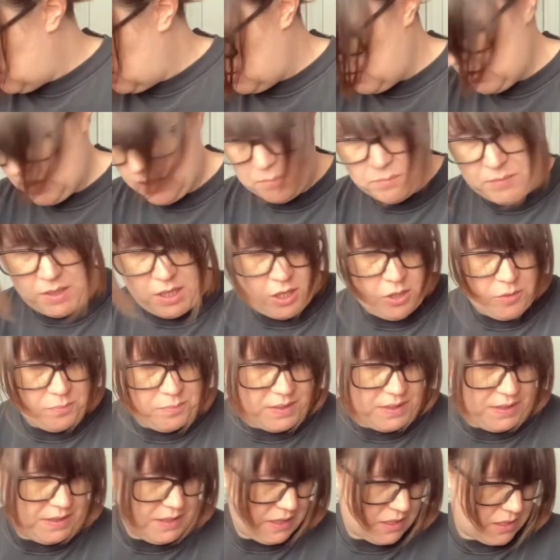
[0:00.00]
I'm
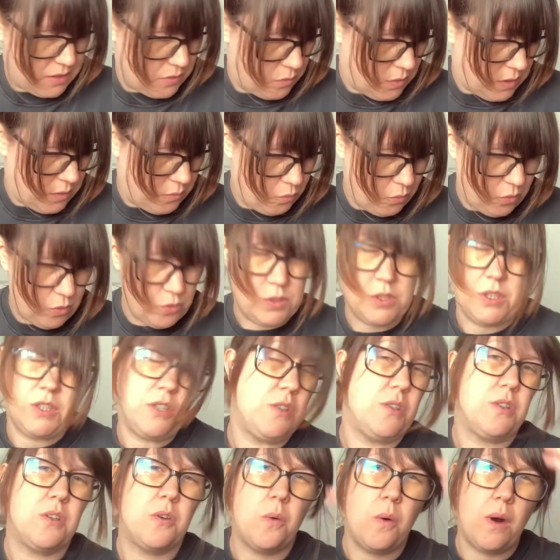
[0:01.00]
hoping this one will
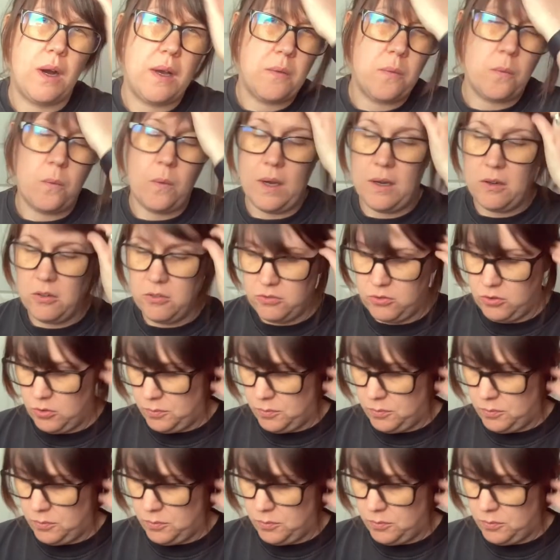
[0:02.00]
do quite well for